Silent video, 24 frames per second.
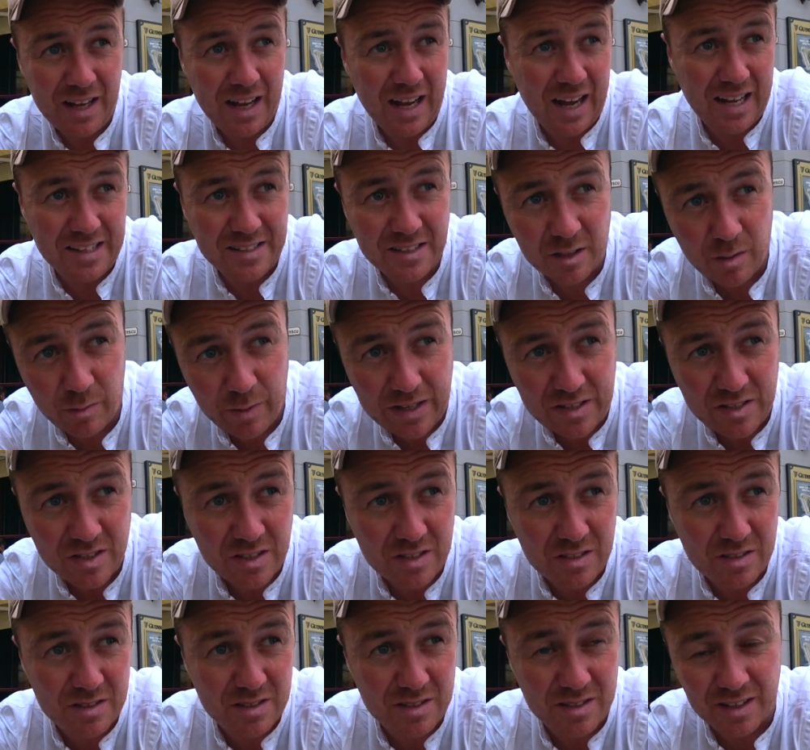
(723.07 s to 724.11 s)
asking
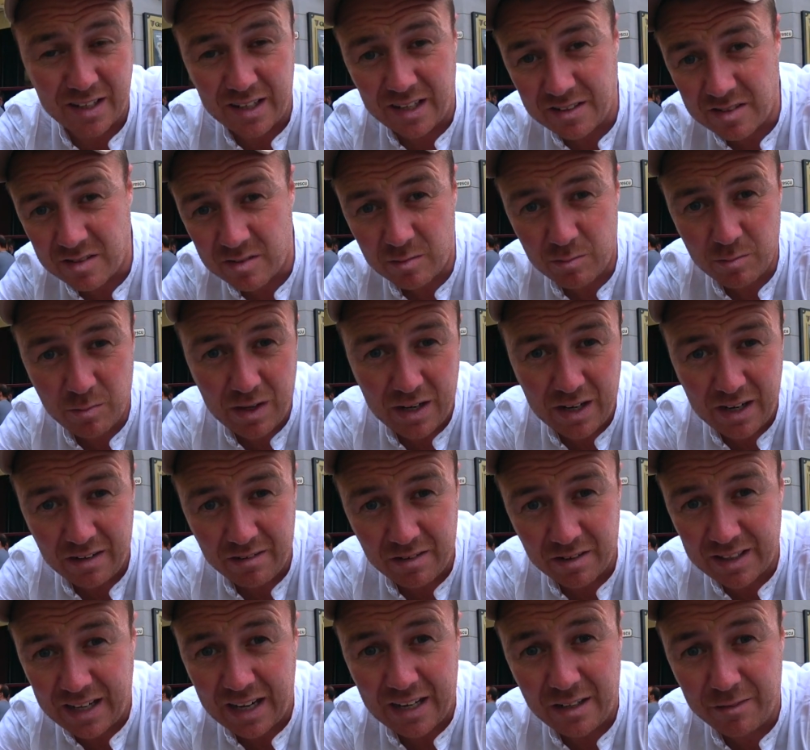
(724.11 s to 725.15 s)
questions to get somewhere
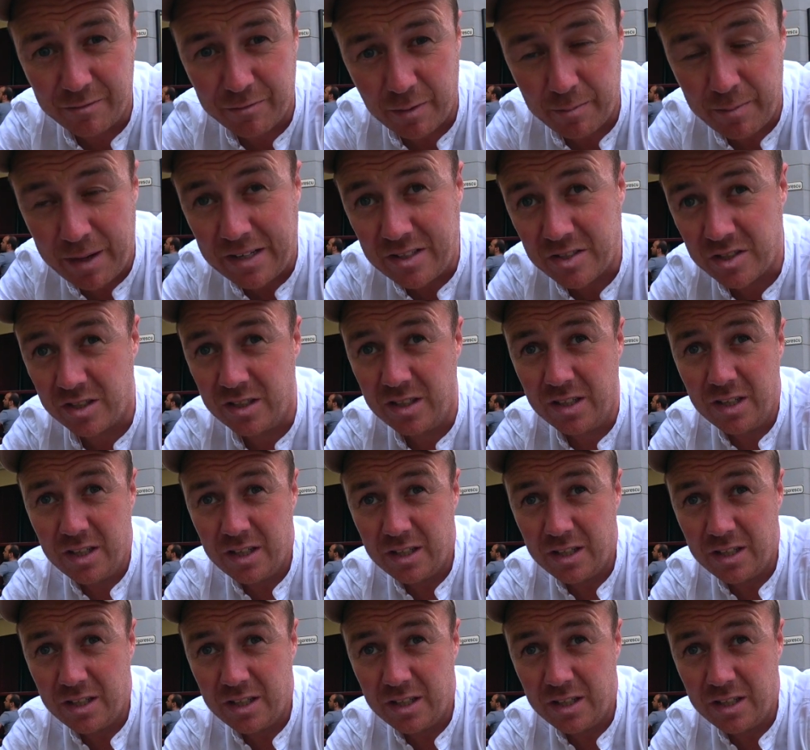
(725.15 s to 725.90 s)
or getting information.